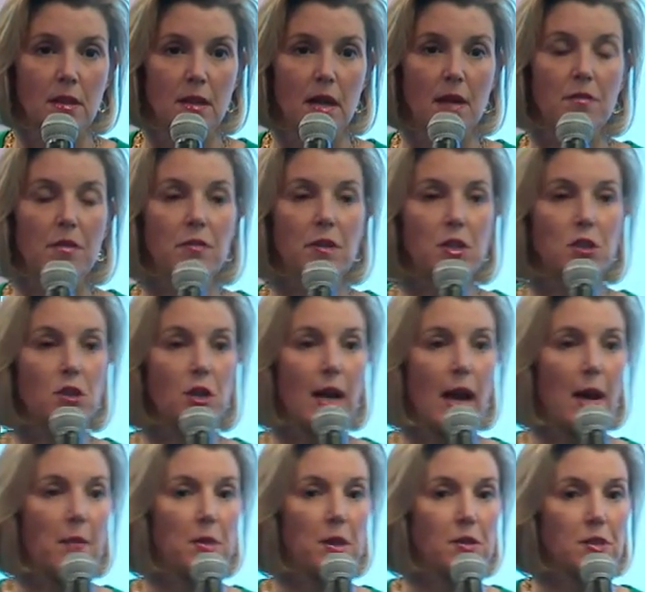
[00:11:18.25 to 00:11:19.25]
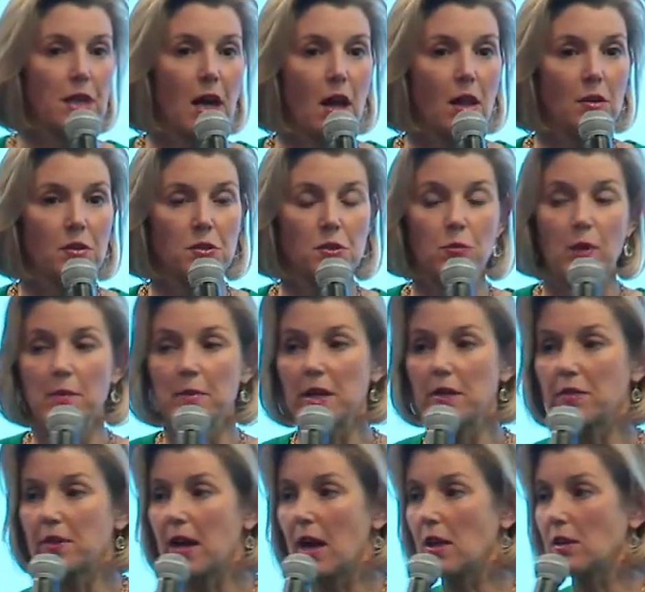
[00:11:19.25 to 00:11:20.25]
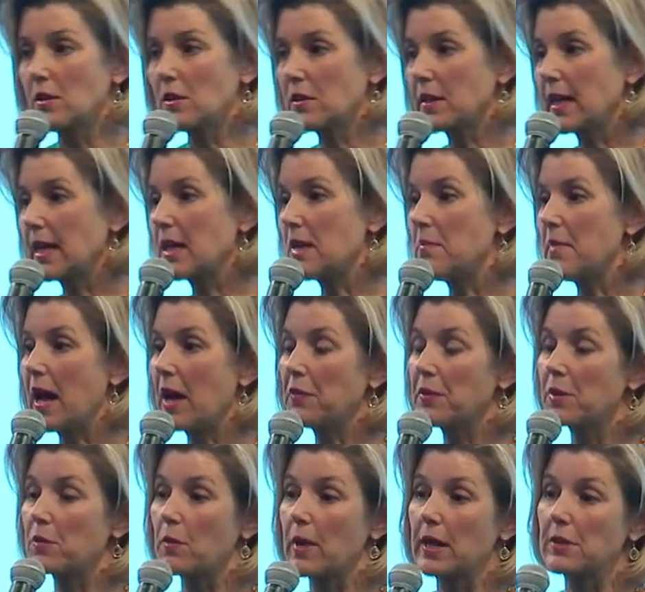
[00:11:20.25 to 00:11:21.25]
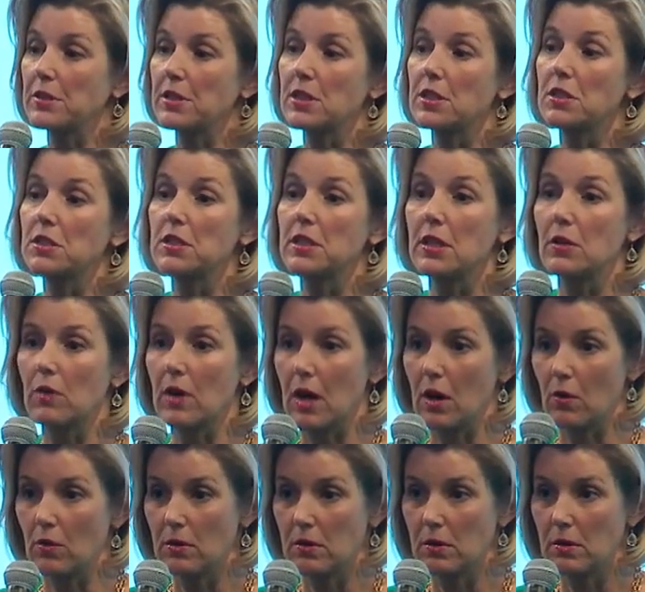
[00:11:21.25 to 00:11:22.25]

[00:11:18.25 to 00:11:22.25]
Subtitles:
of the venture capital dollars? Women of color get an amount that rounds to zero.